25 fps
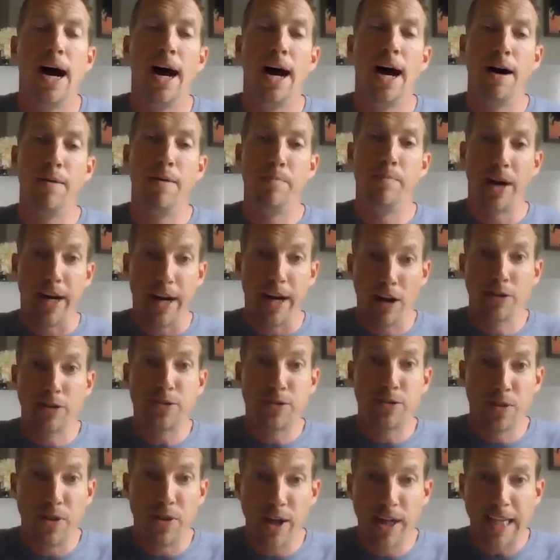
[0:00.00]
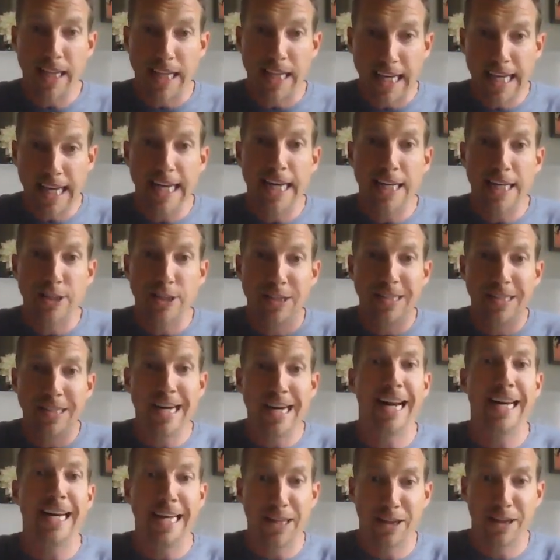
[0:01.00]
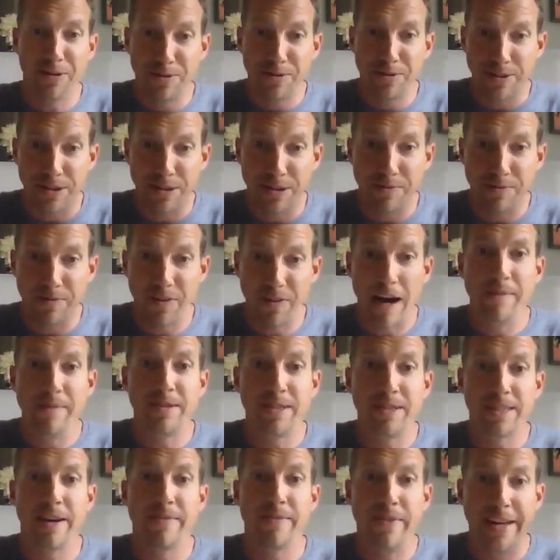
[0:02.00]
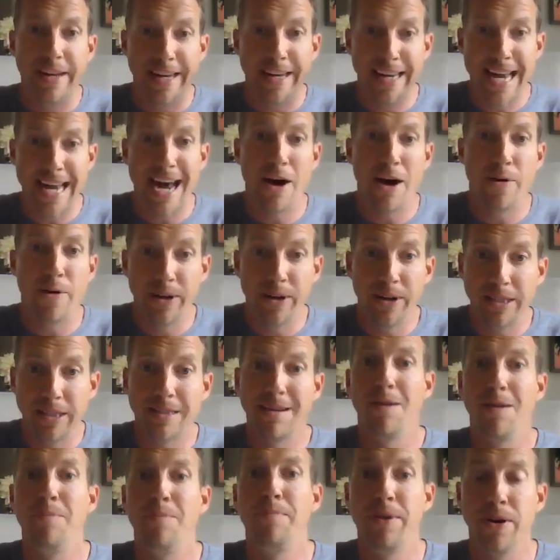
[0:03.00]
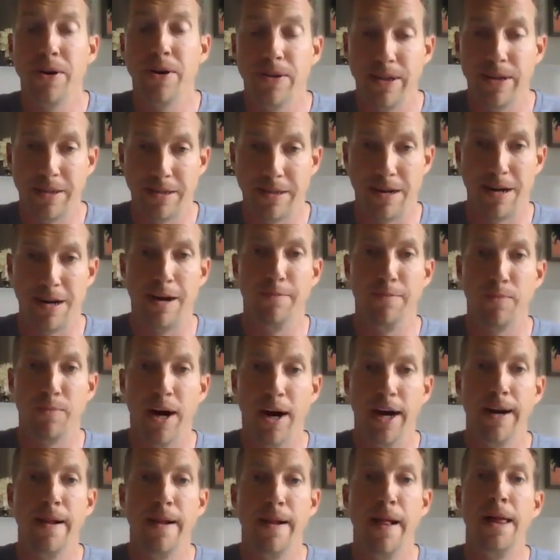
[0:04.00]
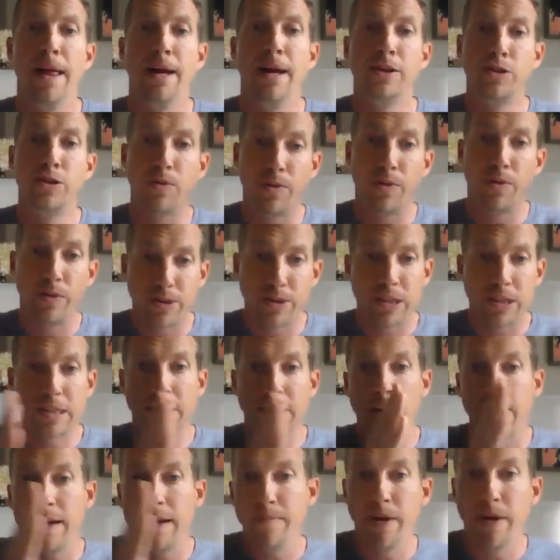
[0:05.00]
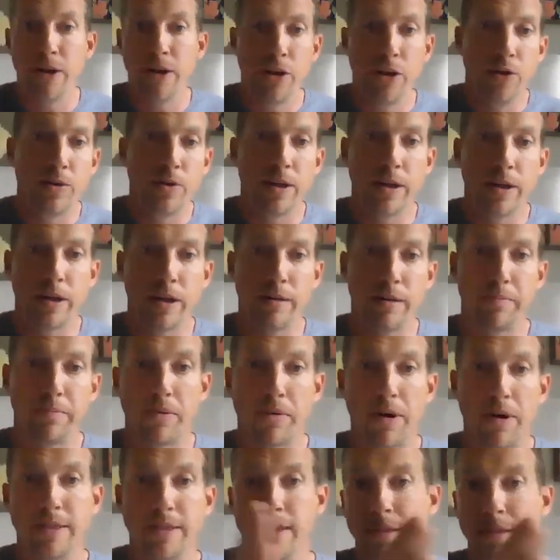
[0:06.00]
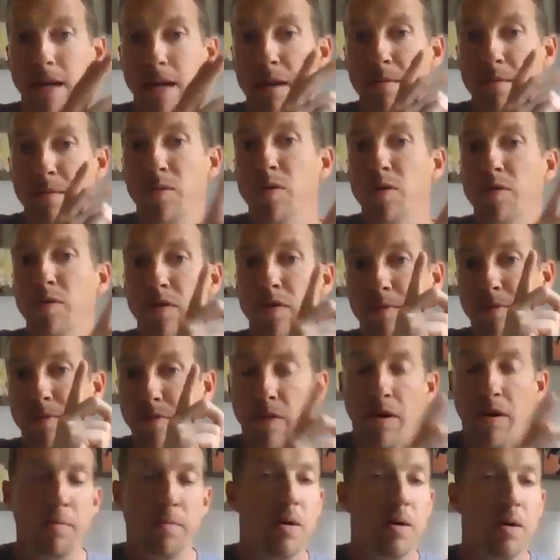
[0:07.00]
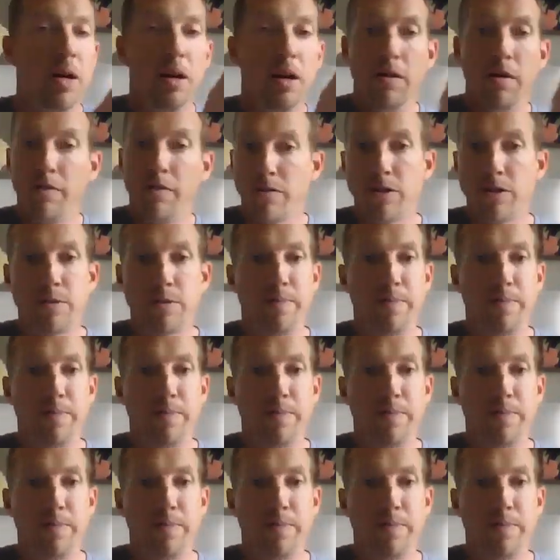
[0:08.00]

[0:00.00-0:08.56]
But I also think the key is you got to get those 5 to 7 down in some period of time, right? So when there's excitement, you can compress that time, move them from first